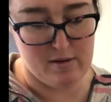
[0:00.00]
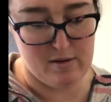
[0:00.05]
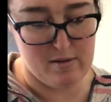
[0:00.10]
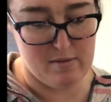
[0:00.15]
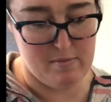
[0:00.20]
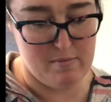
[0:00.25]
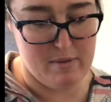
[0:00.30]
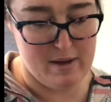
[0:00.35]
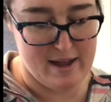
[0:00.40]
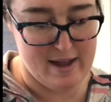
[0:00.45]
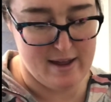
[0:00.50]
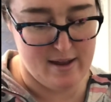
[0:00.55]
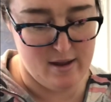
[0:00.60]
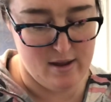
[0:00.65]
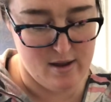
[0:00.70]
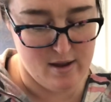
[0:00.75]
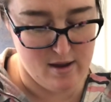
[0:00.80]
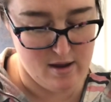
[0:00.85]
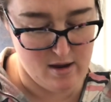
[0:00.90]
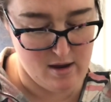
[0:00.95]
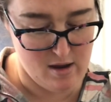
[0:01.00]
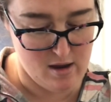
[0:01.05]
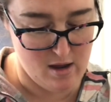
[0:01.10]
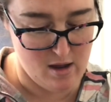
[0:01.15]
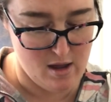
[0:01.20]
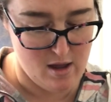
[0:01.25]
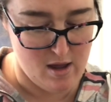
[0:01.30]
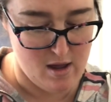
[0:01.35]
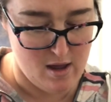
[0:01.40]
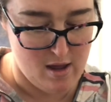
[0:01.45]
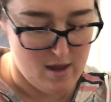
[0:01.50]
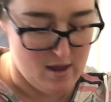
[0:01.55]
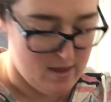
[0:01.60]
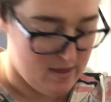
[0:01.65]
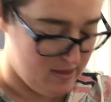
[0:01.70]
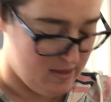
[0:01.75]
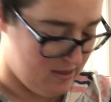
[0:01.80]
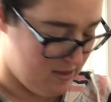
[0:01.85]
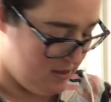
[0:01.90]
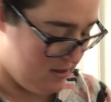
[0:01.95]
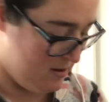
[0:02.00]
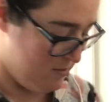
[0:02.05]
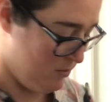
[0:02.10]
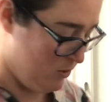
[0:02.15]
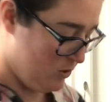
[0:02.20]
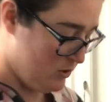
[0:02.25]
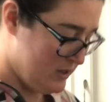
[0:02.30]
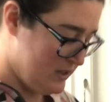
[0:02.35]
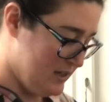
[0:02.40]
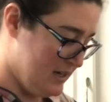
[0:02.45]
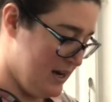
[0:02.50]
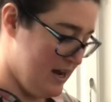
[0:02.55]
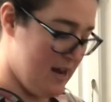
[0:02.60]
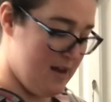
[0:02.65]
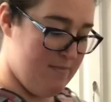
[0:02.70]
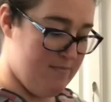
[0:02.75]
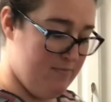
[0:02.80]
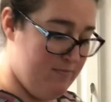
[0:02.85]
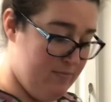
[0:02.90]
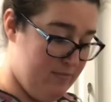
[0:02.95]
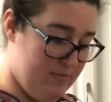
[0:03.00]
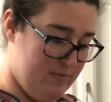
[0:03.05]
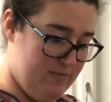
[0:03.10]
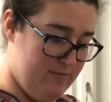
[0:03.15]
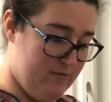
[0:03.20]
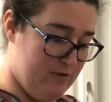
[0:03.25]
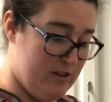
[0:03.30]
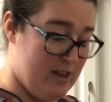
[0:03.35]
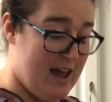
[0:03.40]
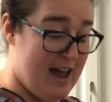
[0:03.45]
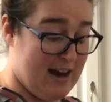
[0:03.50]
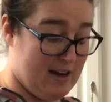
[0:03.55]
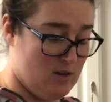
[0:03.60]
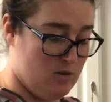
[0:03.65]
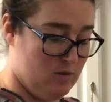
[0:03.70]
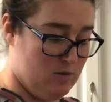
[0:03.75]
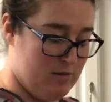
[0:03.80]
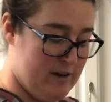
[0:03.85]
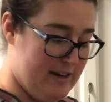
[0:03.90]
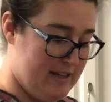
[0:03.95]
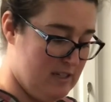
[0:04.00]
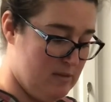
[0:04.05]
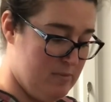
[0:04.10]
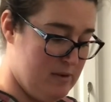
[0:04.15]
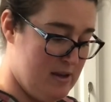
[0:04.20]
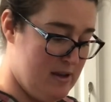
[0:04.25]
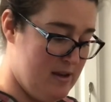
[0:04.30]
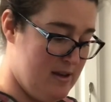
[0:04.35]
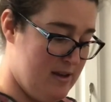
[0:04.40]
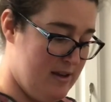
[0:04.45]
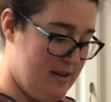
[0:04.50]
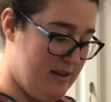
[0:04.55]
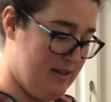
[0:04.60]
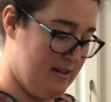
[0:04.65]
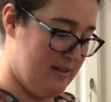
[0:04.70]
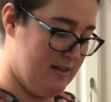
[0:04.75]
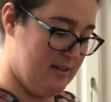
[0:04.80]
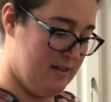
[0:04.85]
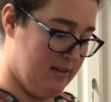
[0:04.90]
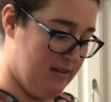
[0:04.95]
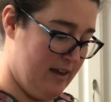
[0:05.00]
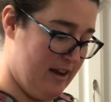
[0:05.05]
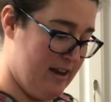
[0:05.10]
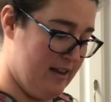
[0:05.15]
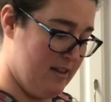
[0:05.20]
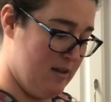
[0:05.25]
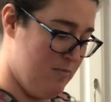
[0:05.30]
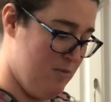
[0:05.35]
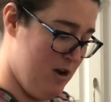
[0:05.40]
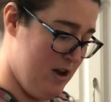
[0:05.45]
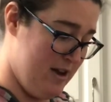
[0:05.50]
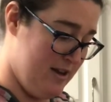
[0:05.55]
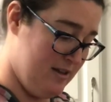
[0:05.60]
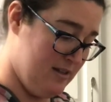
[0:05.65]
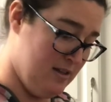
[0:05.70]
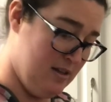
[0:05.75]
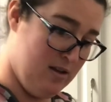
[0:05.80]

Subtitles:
but then most of the time for the actual recipe is letting them rise.